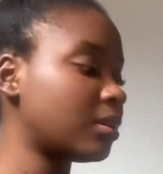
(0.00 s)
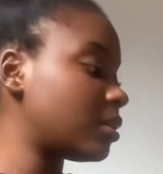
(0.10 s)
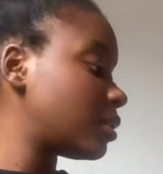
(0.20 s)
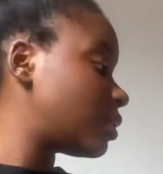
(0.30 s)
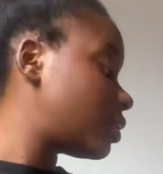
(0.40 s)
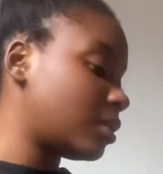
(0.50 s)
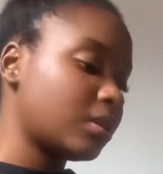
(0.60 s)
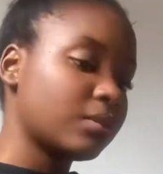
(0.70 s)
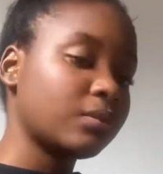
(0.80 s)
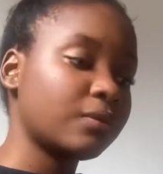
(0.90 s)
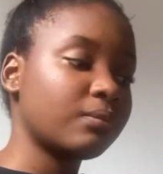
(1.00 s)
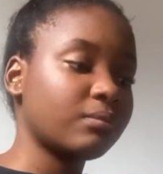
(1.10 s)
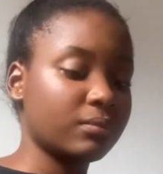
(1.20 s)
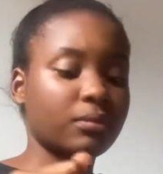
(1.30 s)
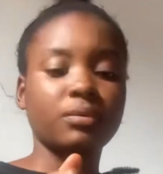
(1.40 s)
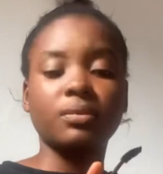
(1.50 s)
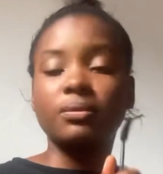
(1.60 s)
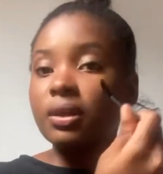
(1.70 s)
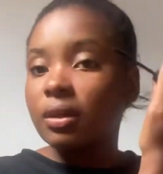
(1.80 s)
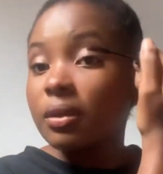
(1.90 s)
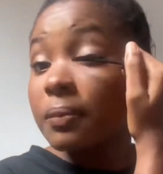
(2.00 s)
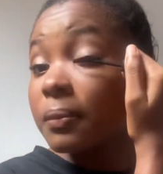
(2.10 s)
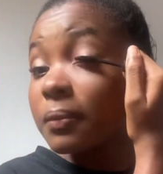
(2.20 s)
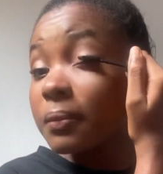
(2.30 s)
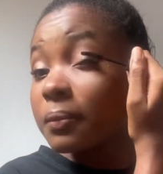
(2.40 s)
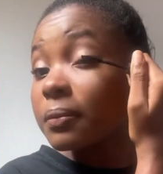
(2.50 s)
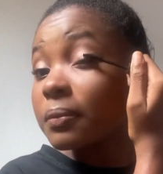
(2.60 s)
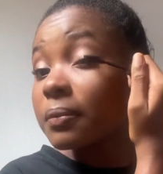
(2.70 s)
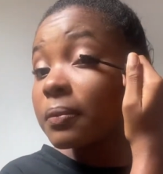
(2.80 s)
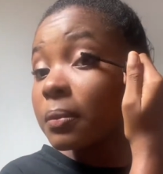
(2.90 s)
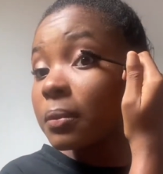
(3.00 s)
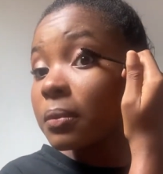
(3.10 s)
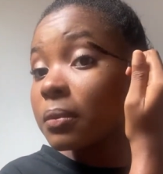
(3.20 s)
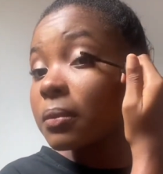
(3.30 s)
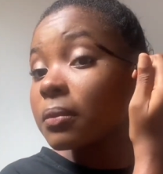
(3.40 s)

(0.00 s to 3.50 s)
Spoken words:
(silence)